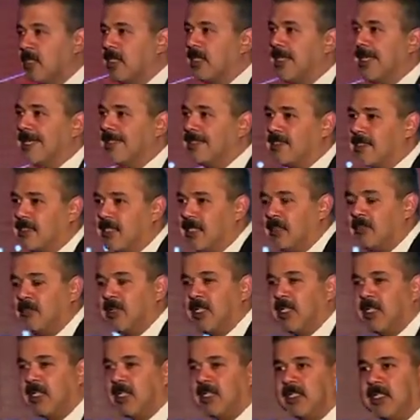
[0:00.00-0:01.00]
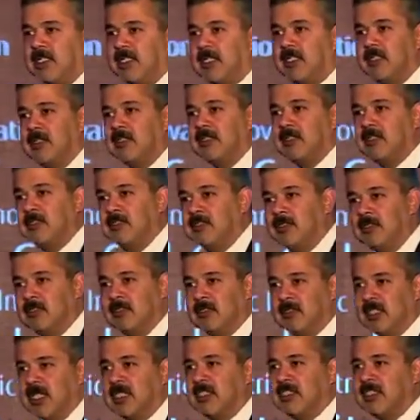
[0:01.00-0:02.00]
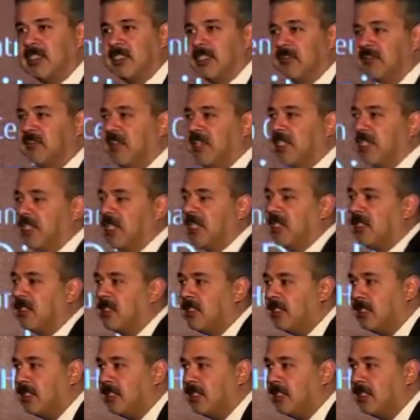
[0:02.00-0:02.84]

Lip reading: extremely critical, sensitive data